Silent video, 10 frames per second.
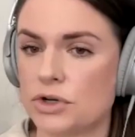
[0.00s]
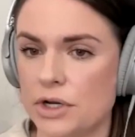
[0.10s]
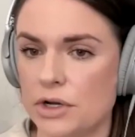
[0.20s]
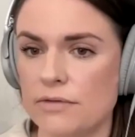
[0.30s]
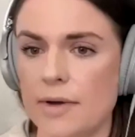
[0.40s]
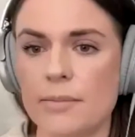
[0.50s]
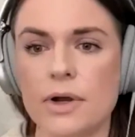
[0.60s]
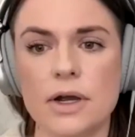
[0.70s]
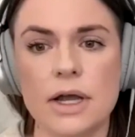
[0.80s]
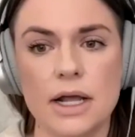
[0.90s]

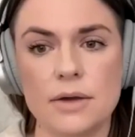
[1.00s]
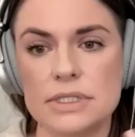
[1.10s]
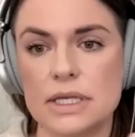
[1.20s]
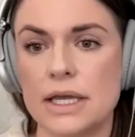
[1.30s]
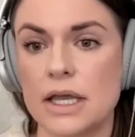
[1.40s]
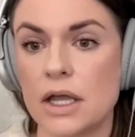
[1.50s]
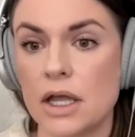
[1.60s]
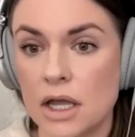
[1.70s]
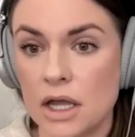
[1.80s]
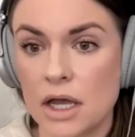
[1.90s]
November, and I was like,
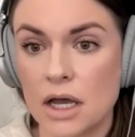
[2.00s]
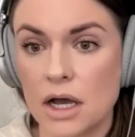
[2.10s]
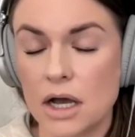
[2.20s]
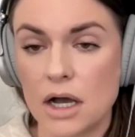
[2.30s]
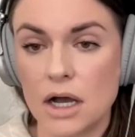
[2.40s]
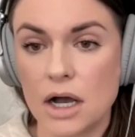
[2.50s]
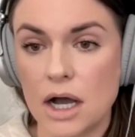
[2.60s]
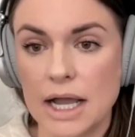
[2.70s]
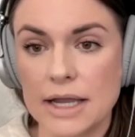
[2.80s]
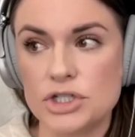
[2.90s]

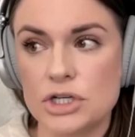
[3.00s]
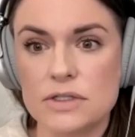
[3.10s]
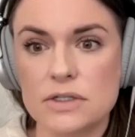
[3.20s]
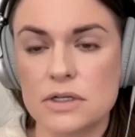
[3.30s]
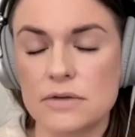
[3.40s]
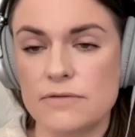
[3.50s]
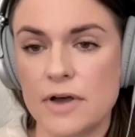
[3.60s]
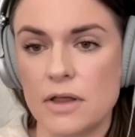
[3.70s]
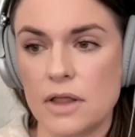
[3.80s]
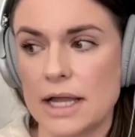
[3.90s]
I just
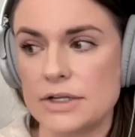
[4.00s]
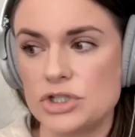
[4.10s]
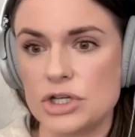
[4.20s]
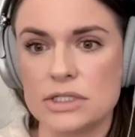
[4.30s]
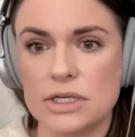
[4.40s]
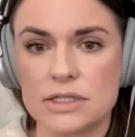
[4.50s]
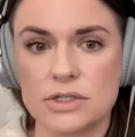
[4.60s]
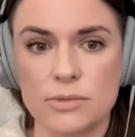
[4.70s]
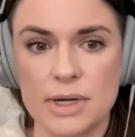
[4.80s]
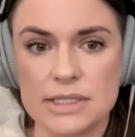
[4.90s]
got to
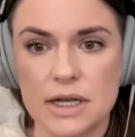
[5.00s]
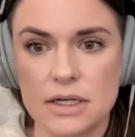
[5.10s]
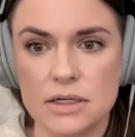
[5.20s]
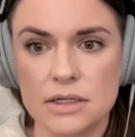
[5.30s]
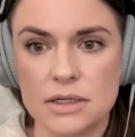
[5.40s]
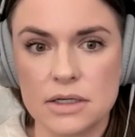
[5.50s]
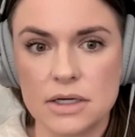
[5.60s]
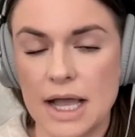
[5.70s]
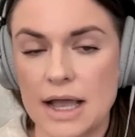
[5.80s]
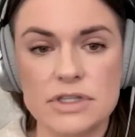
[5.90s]
know my son.
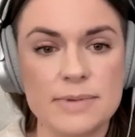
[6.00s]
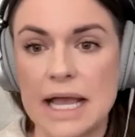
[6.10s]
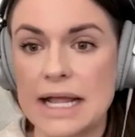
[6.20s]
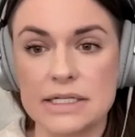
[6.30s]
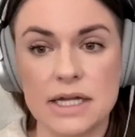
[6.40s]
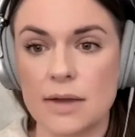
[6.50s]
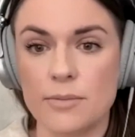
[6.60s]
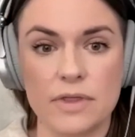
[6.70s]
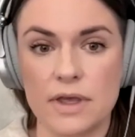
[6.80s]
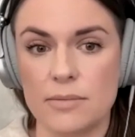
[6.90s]
I haven't spent any time
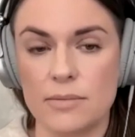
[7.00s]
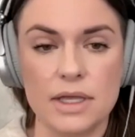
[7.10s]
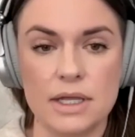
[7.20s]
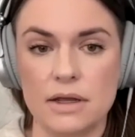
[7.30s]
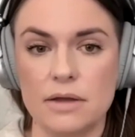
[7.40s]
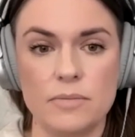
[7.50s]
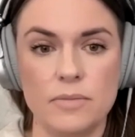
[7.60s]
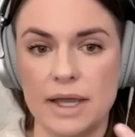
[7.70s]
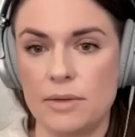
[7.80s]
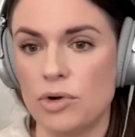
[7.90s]
with him in a
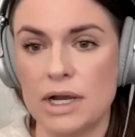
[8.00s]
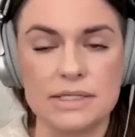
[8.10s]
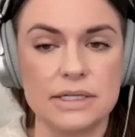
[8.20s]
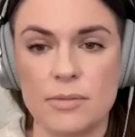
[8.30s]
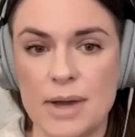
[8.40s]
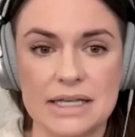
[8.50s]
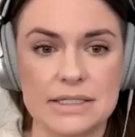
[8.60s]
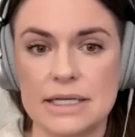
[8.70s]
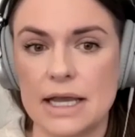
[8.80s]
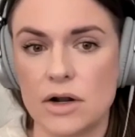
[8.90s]
like present
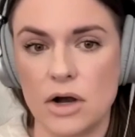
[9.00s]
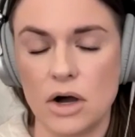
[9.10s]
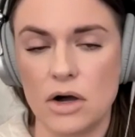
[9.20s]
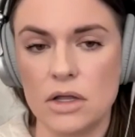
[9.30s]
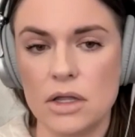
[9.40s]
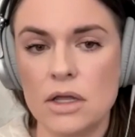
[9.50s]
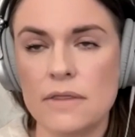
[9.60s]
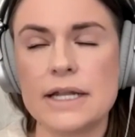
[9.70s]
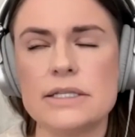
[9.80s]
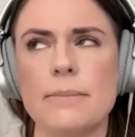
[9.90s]
capacity at all.
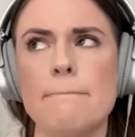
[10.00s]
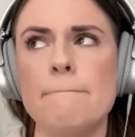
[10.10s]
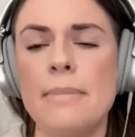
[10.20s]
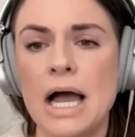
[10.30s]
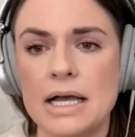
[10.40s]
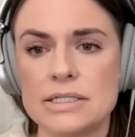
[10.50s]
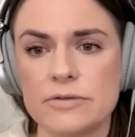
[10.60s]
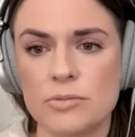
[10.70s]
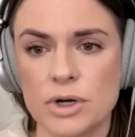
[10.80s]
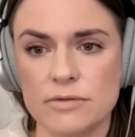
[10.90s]
That is a
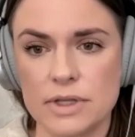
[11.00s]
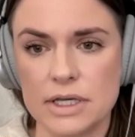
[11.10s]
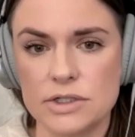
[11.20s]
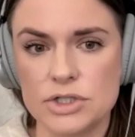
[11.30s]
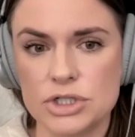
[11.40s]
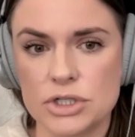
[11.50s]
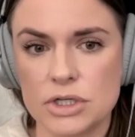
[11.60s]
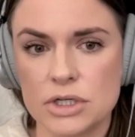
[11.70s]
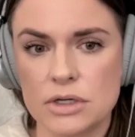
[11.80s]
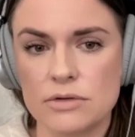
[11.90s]
massive privilege
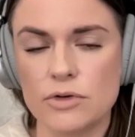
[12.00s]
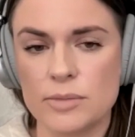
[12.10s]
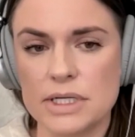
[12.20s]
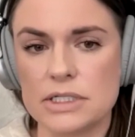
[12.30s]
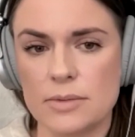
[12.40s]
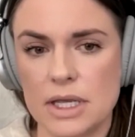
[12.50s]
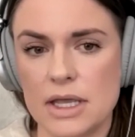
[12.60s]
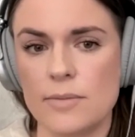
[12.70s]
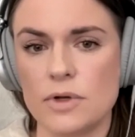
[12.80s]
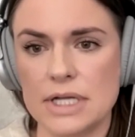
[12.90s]
for me to be
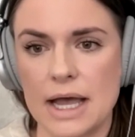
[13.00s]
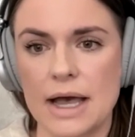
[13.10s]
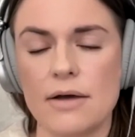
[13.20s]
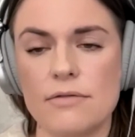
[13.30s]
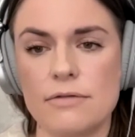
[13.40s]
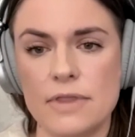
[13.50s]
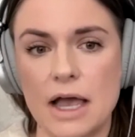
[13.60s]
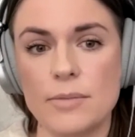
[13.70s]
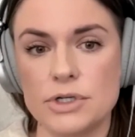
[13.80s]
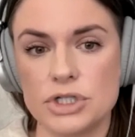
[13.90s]
able to have
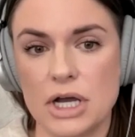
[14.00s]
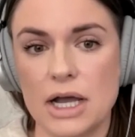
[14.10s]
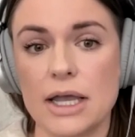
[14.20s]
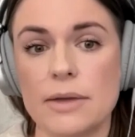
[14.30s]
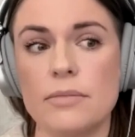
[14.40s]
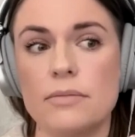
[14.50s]
that much time